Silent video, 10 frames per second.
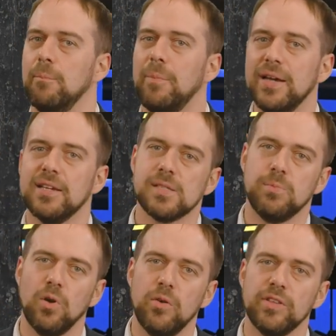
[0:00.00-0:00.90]
by
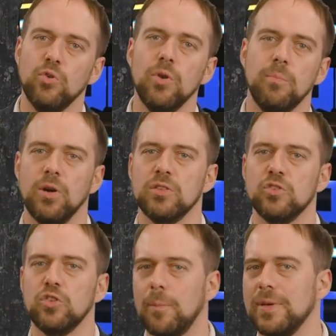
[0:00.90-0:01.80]
exploring two
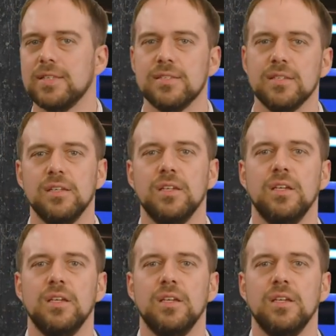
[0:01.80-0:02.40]
important topics: